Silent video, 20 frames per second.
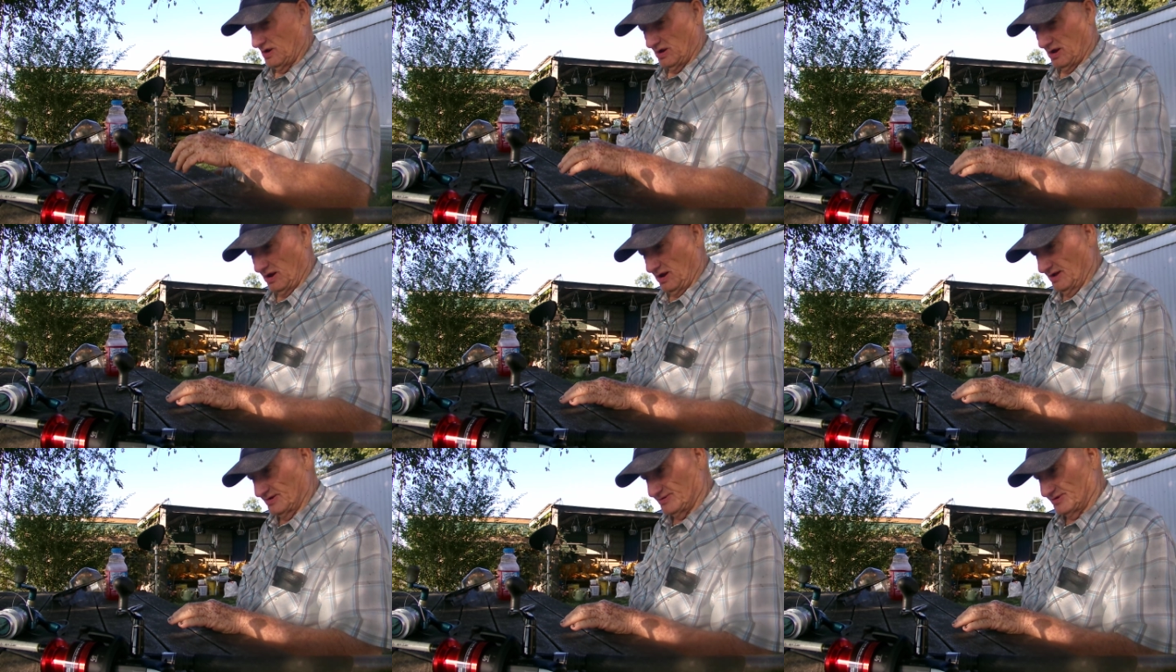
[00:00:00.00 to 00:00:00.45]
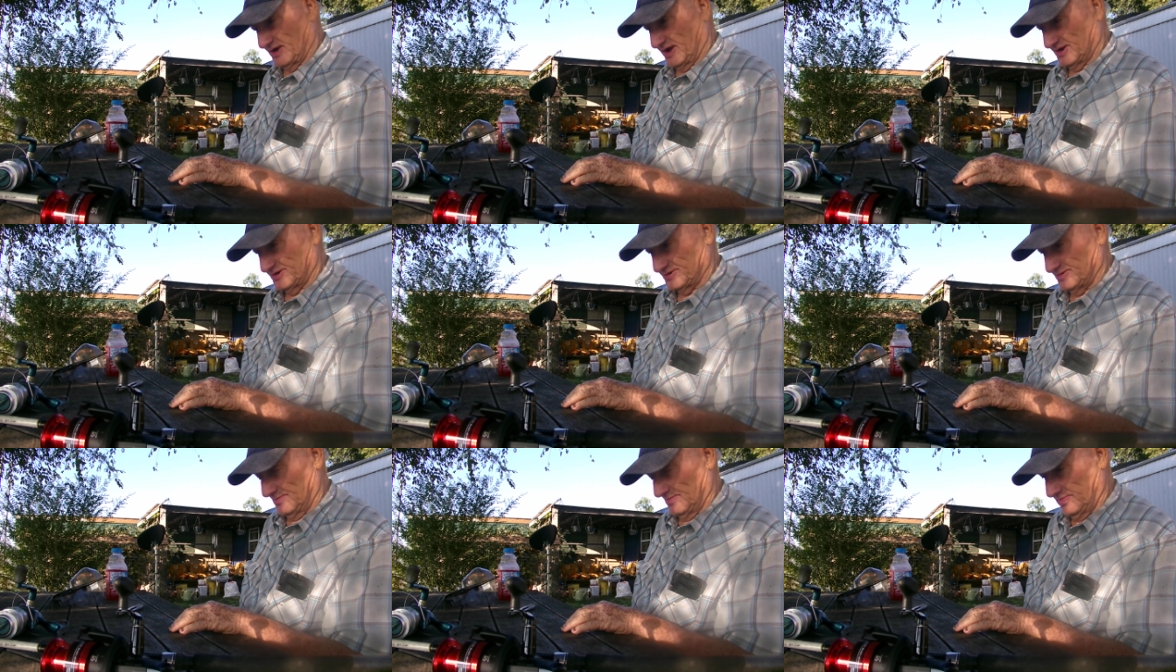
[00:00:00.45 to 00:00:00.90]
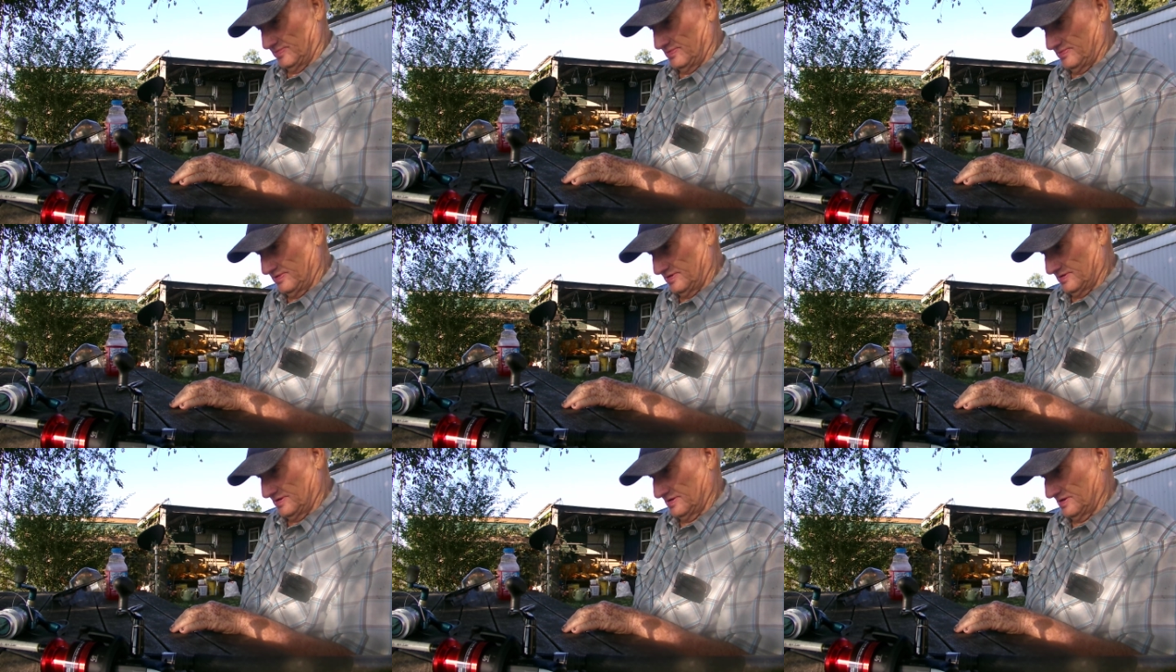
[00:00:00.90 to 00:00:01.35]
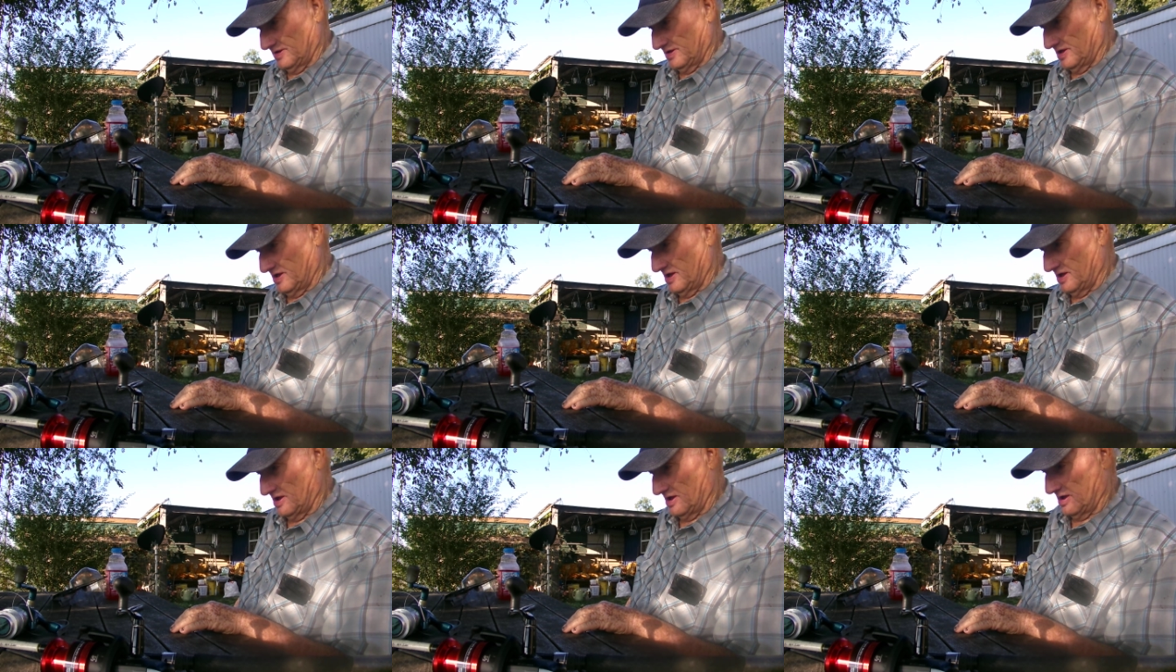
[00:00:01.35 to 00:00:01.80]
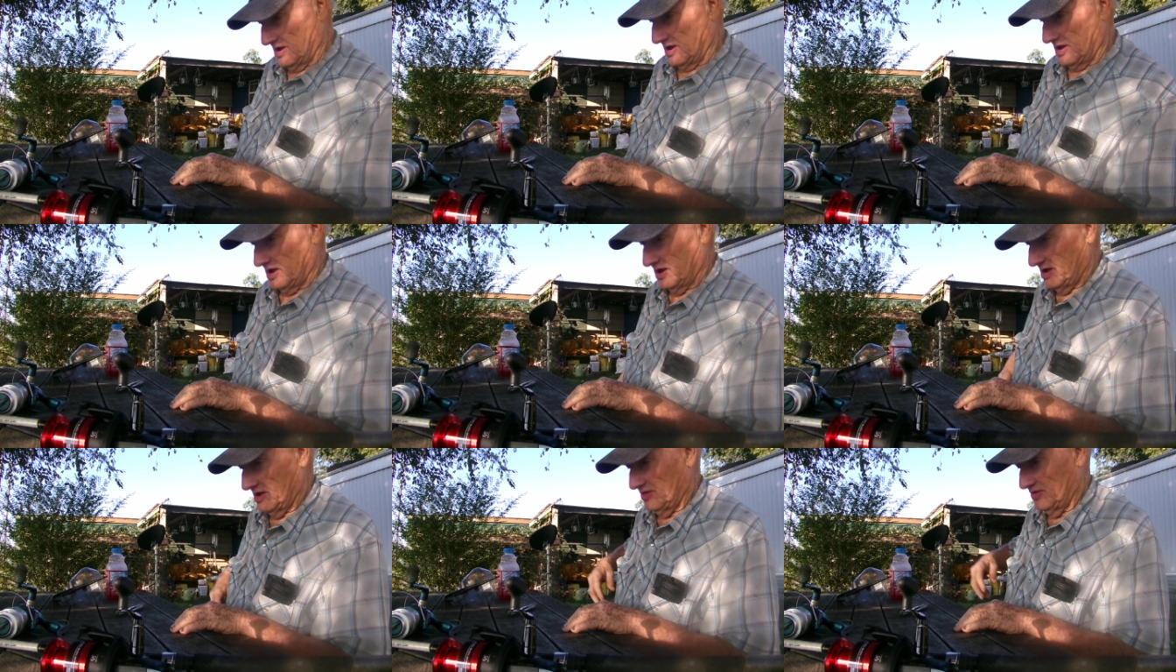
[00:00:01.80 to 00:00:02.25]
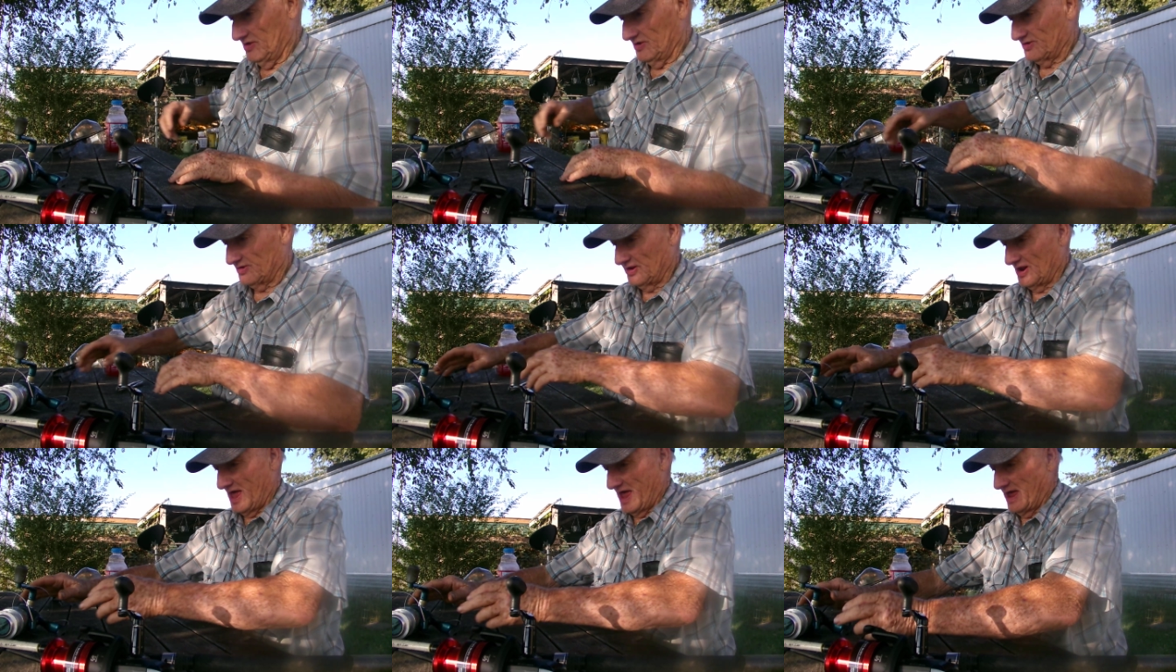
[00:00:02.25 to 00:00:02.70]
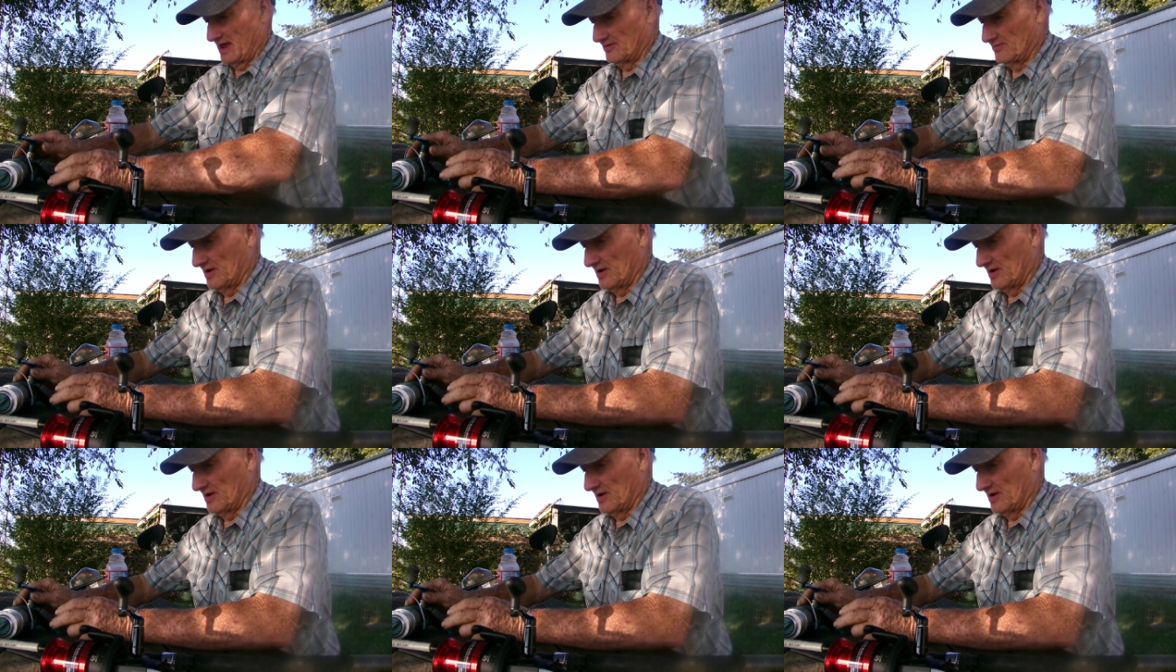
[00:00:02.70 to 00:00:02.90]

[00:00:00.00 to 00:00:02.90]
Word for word: I'll have to get some, this line